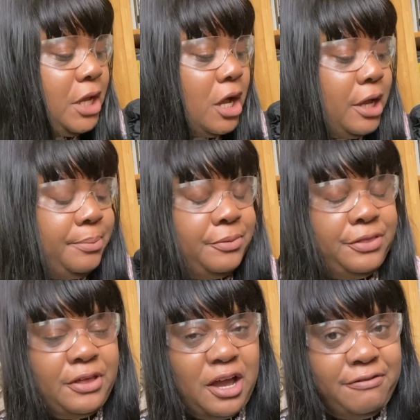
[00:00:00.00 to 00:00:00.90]

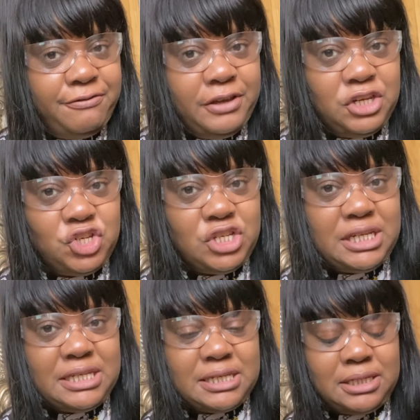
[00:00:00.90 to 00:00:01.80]
I finished
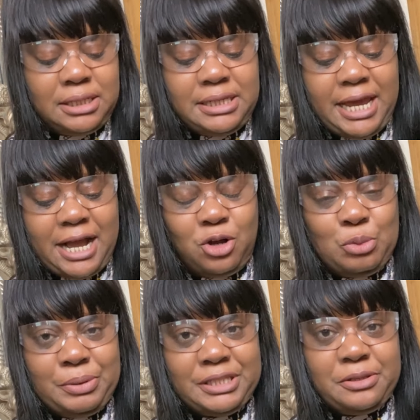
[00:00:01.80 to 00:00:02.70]
it now,
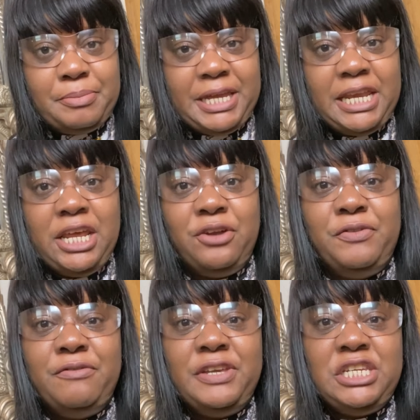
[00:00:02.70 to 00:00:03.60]
but at the beginning of
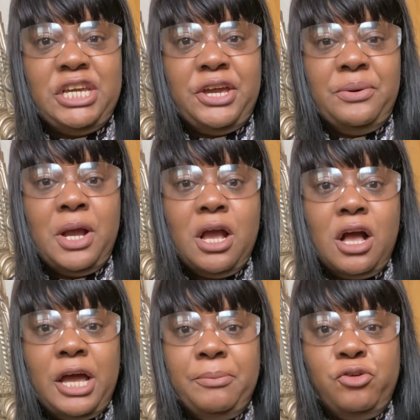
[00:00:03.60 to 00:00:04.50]
the video
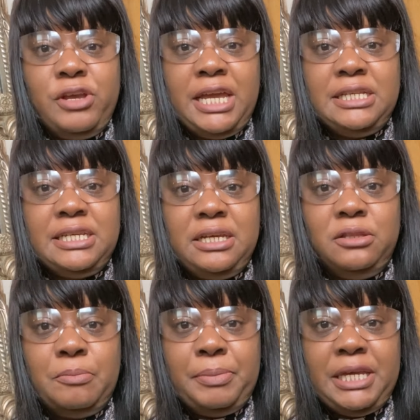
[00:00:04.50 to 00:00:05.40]
I'm creating
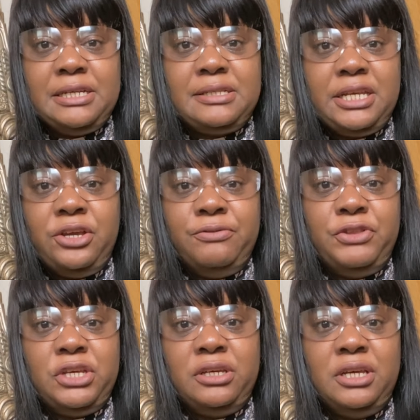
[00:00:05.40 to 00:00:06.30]
the piercing of
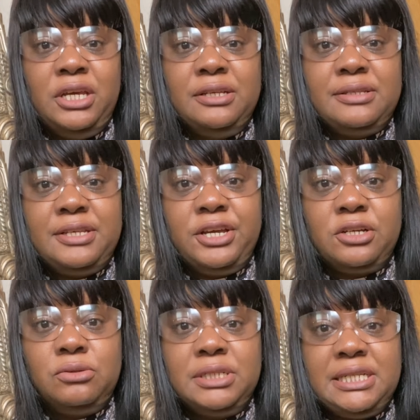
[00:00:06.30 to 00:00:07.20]
the
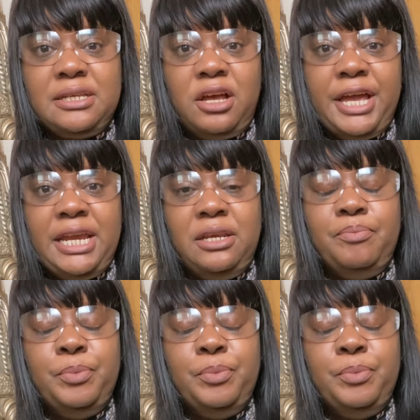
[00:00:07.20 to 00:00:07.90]
circle design